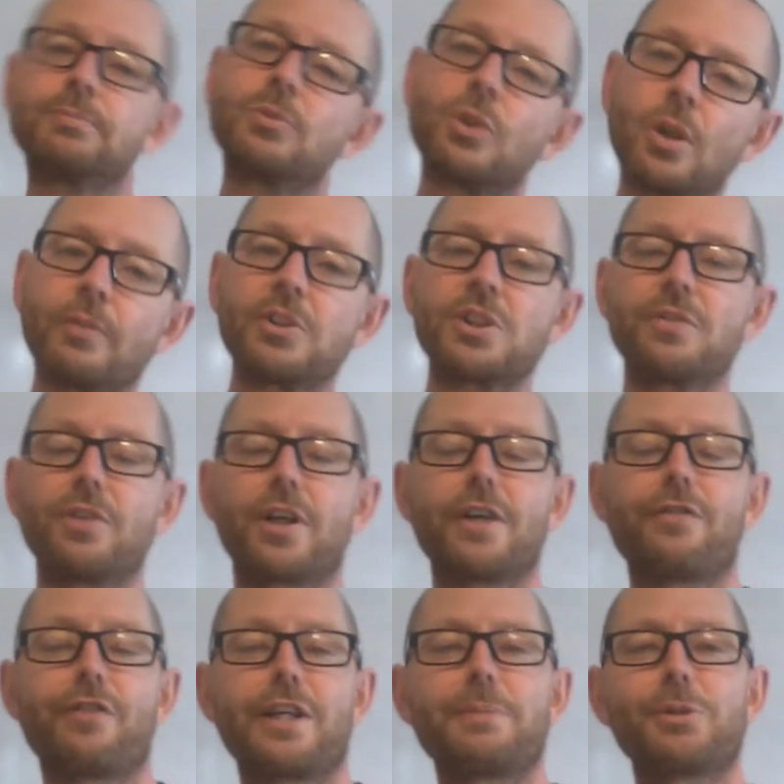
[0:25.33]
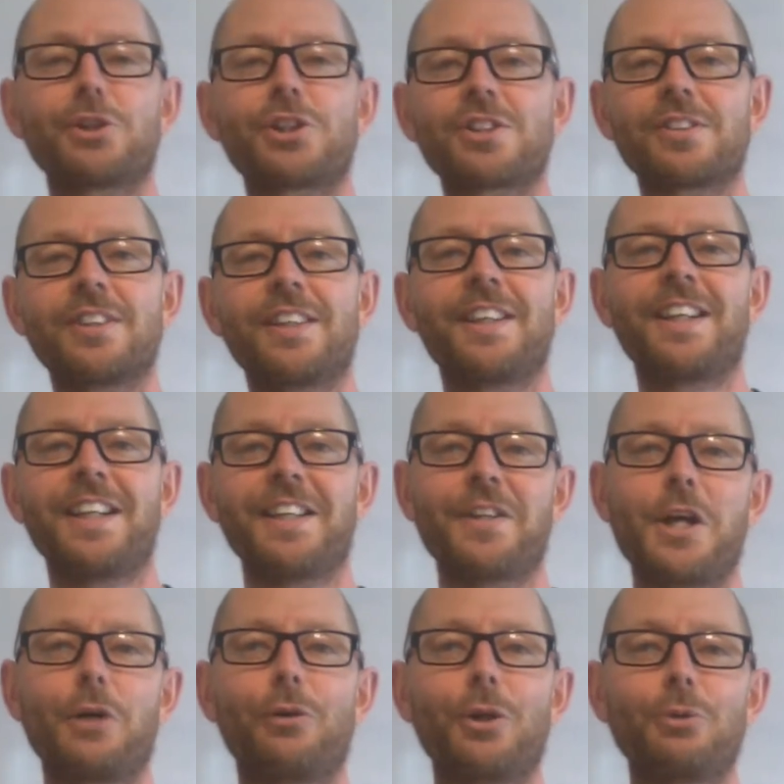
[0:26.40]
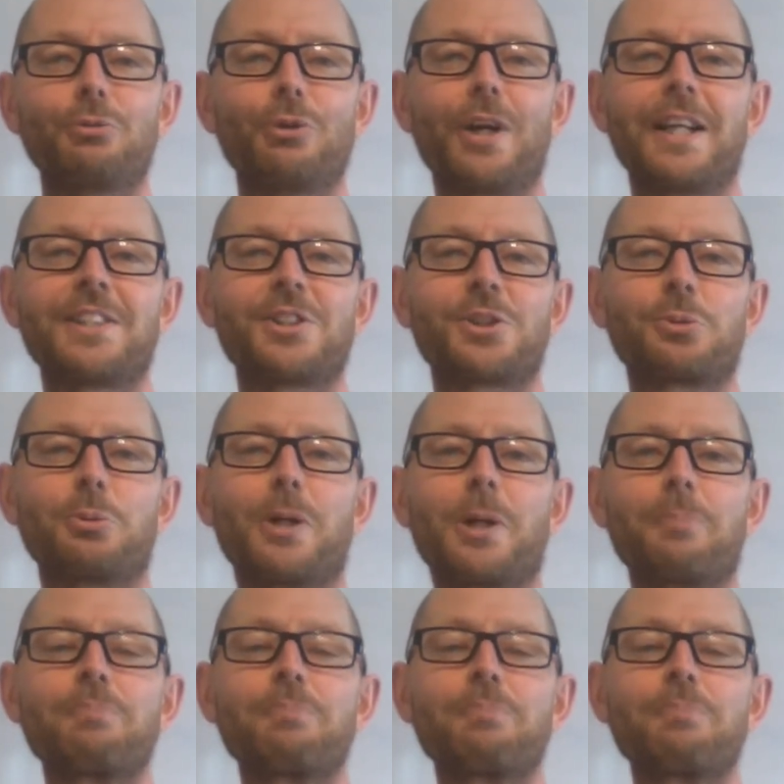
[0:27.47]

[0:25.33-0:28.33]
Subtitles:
obviously very famous in their own right as well.